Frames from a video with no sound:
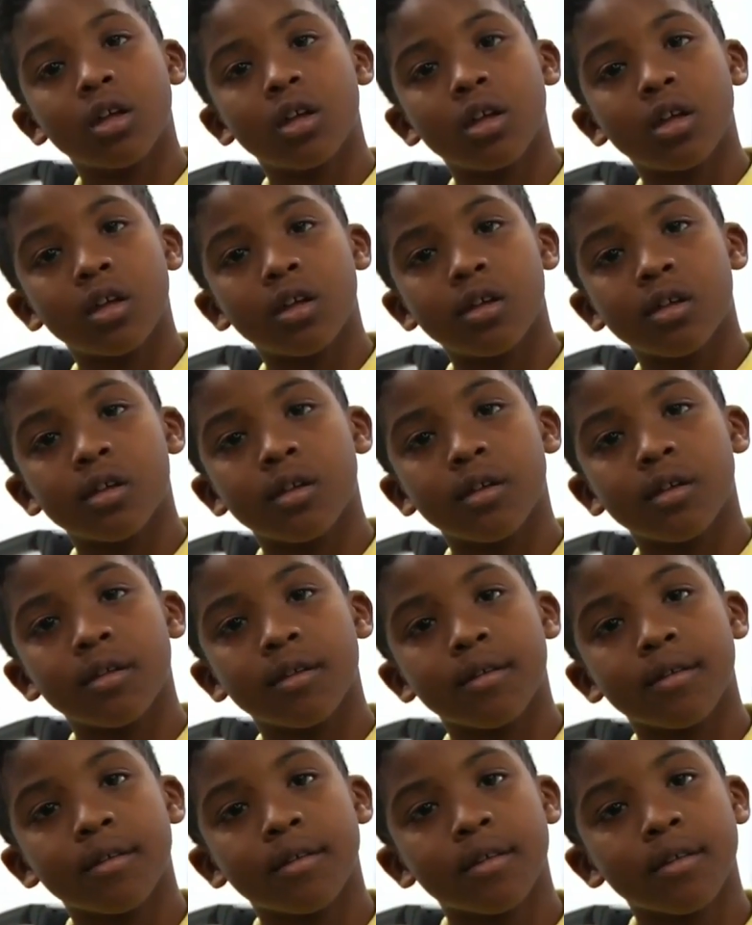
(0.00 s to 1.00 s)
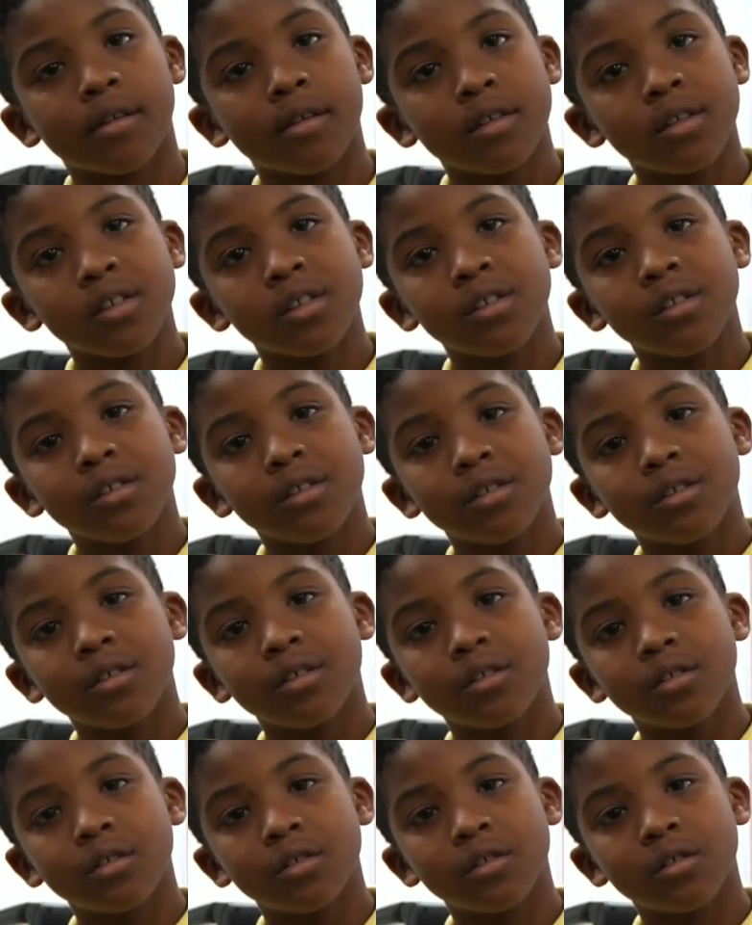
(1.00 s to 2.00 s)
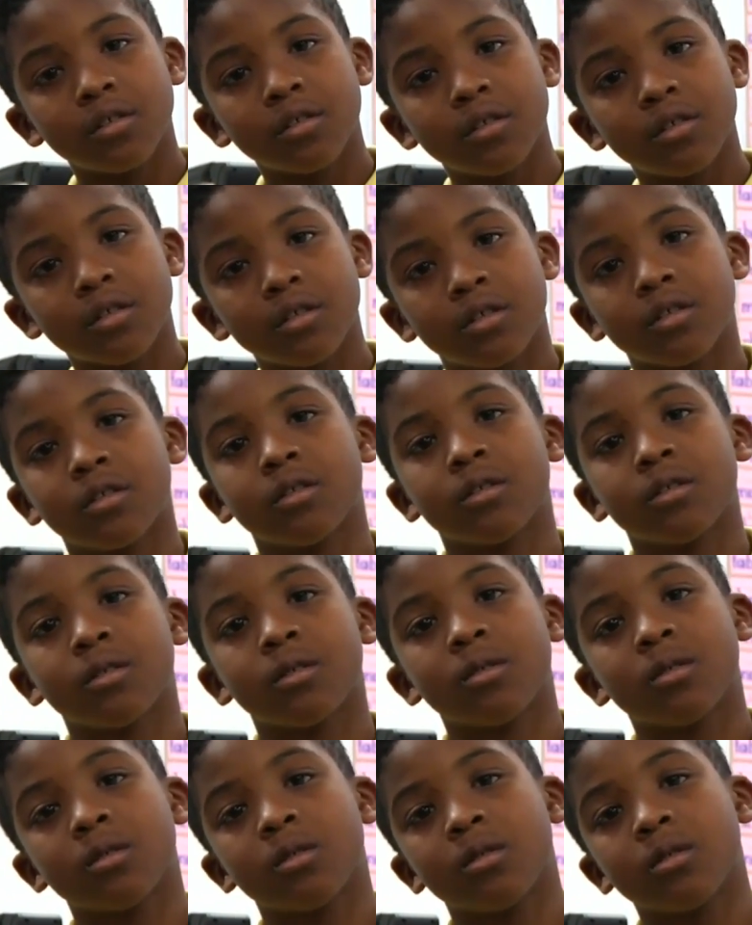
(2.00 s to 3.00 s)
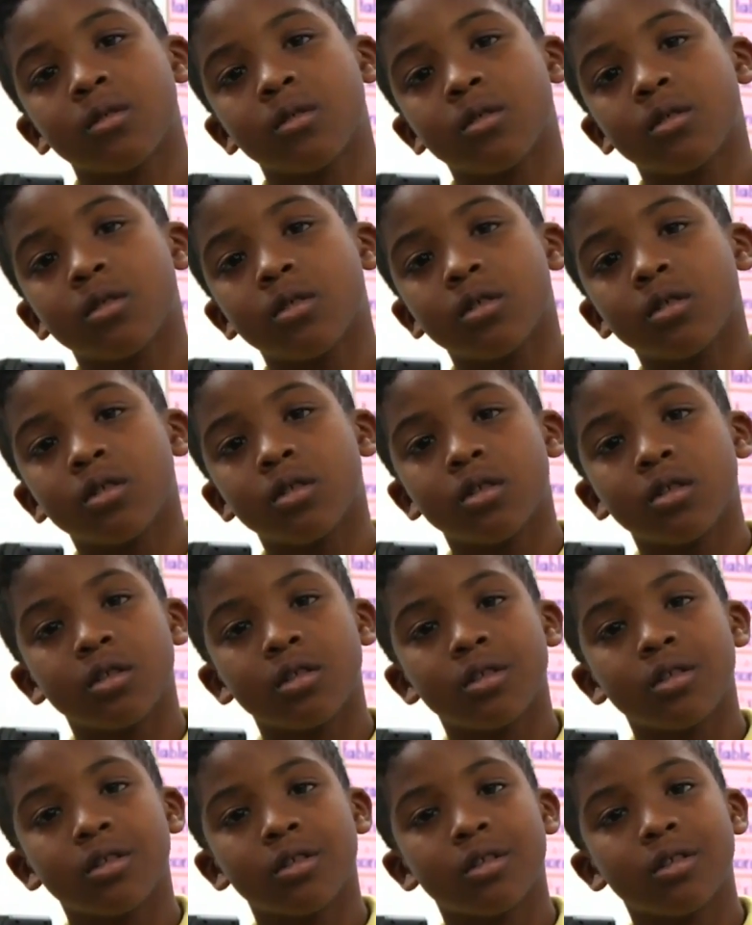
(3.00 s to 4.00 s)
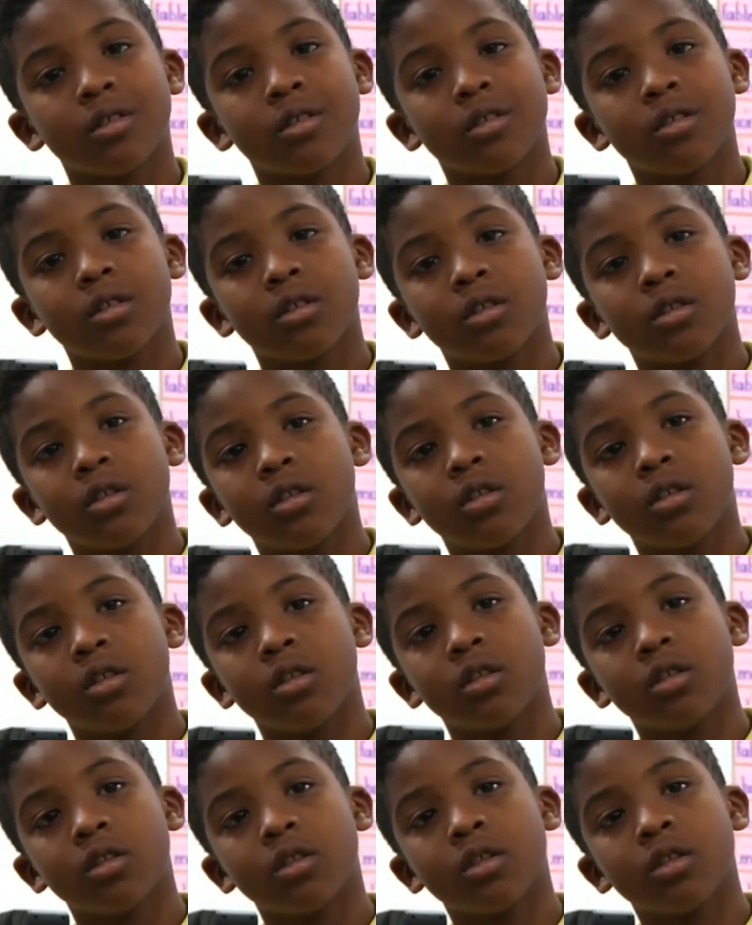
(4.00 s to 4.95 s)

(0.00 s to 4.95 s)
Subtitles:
This person isn't speaking.